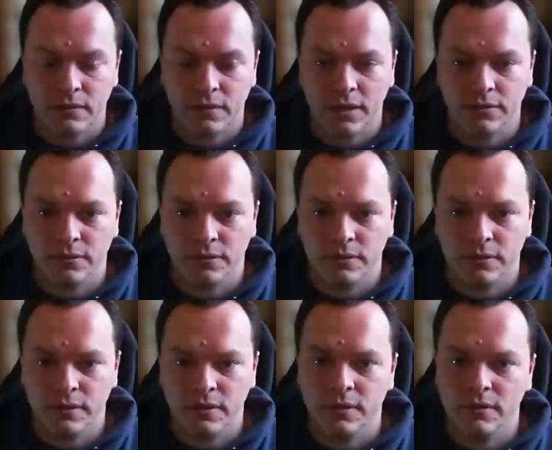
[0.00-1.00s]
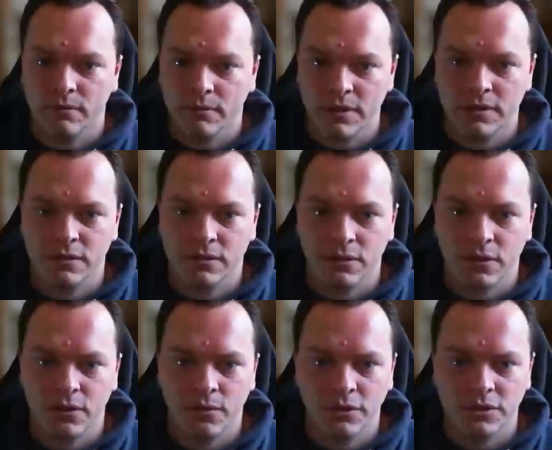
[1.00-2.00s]
Now, this is not
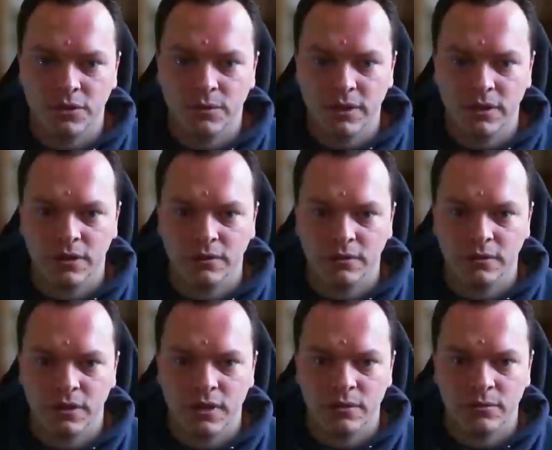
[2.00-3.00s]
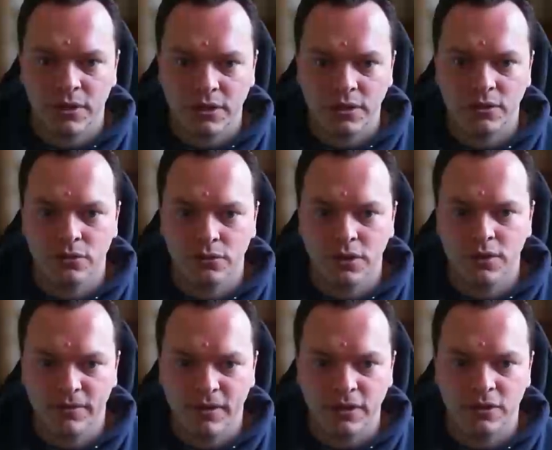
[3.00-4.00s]
a watch window, but is a cool new
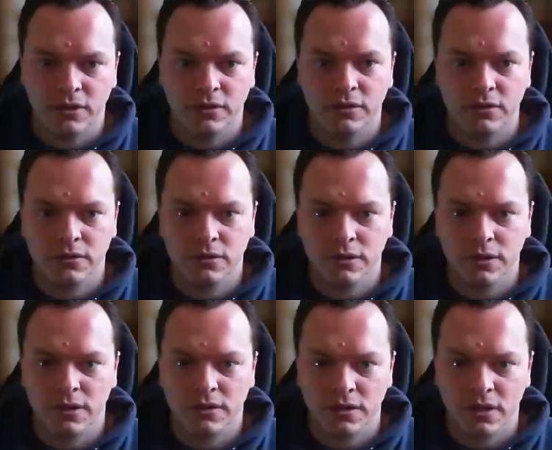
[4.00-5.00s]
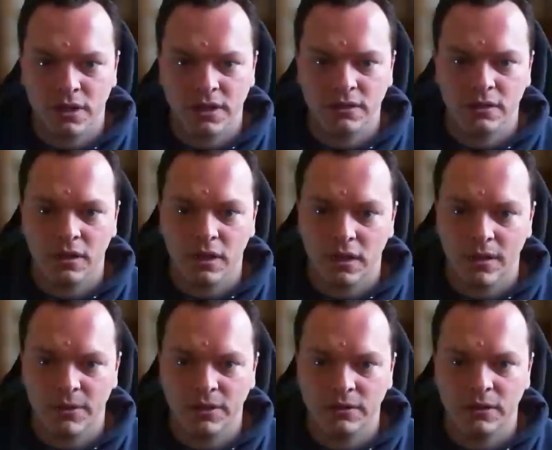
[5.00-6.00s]
feature to look at the size
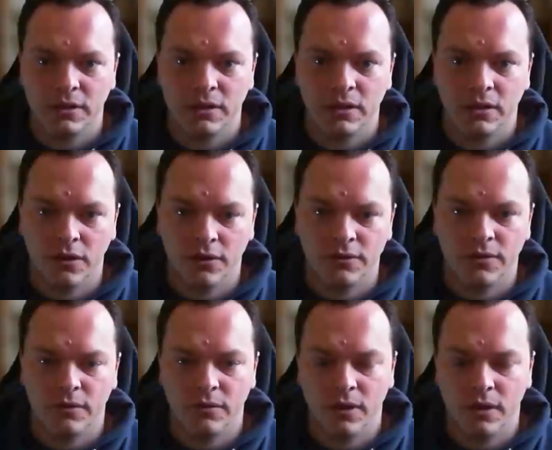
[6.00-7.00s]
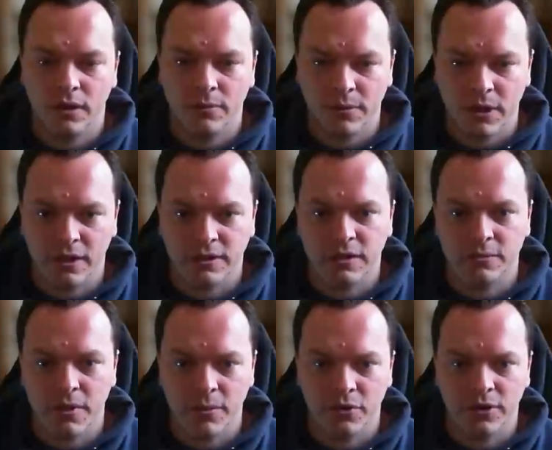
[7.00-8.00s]
alignment of a class in
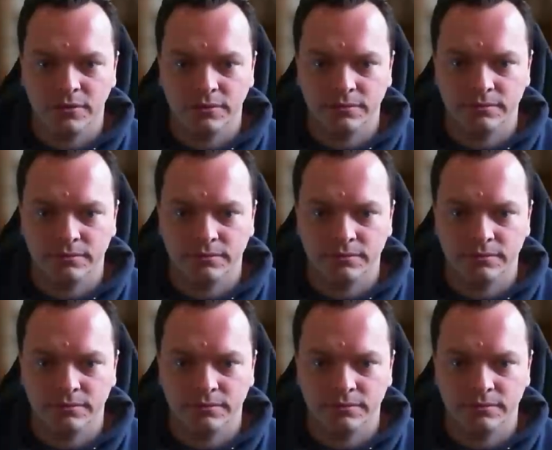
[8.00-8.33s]
memory.